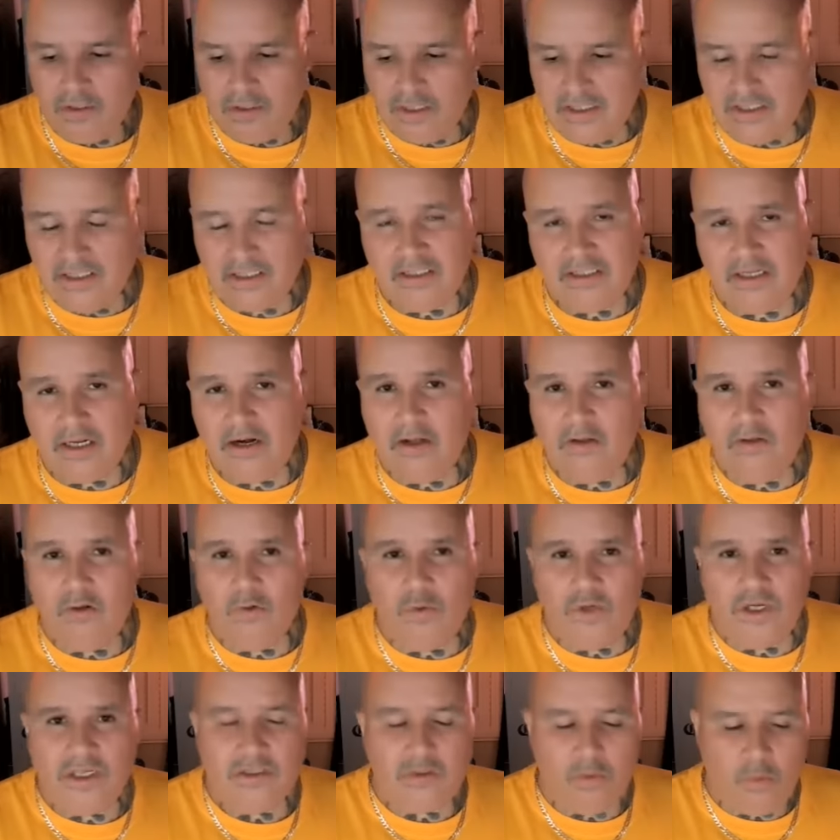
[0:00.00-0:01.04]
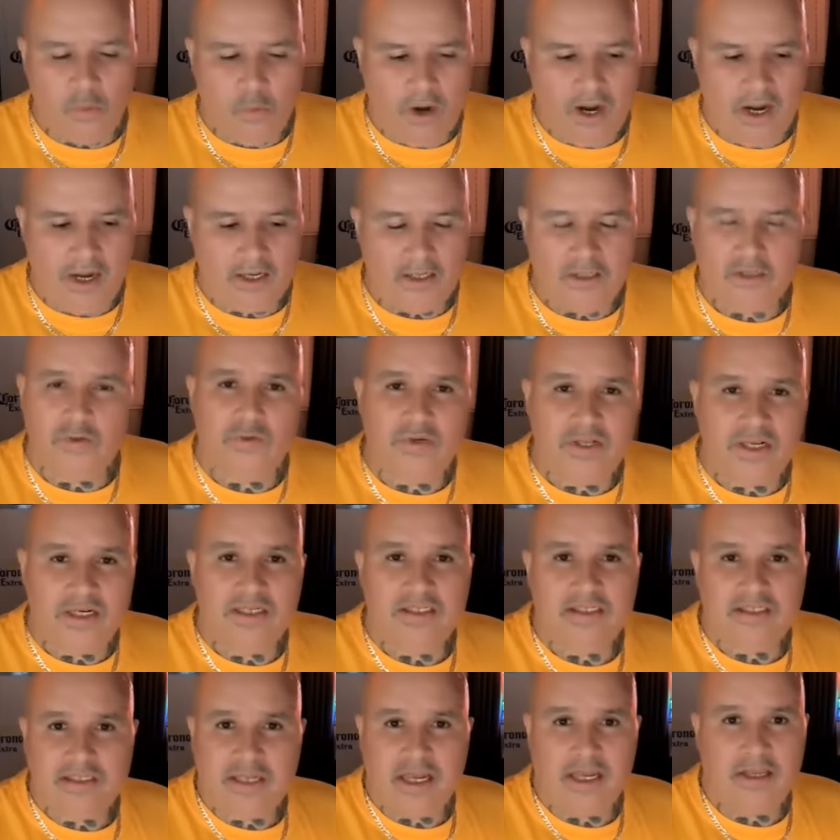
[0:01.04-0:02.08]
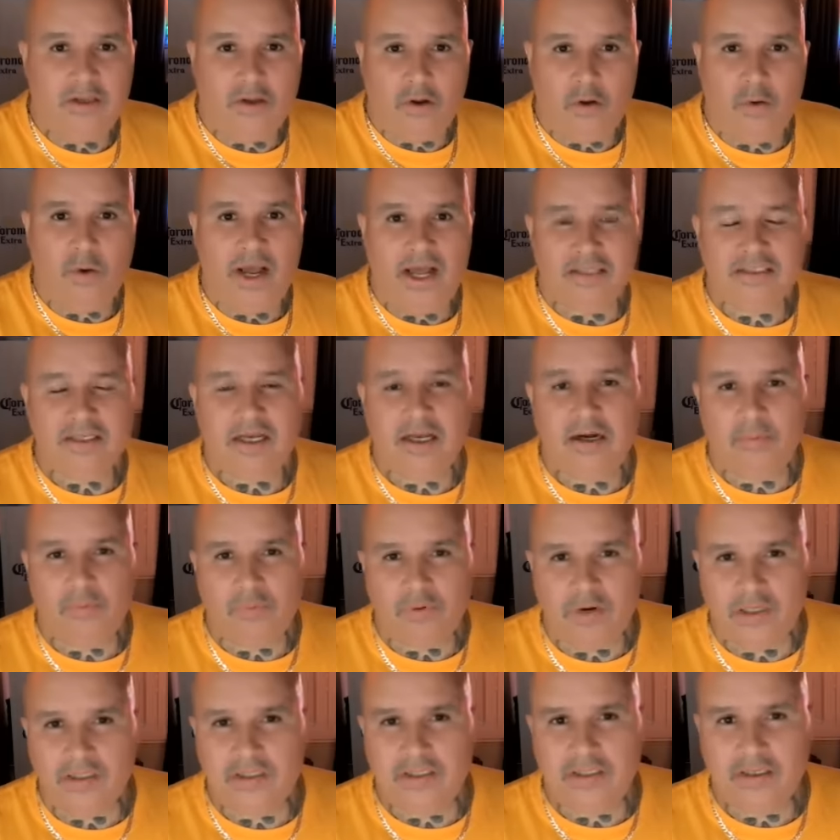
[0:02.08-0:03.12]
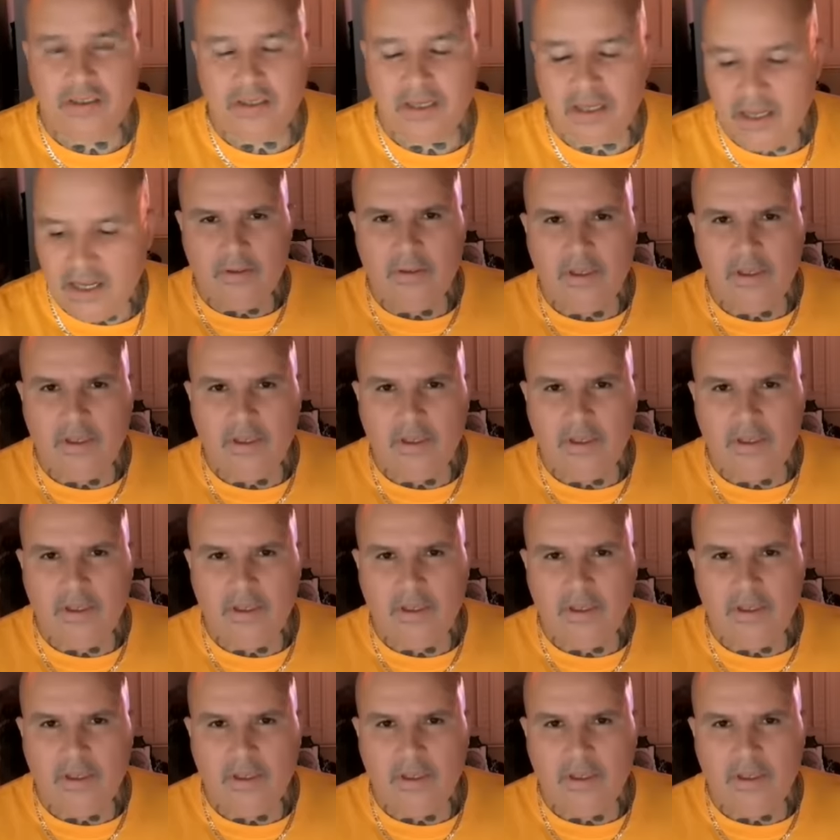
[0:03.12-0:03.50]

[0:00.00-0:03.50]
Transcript: this is another reason why you need to stay your ass out of prison.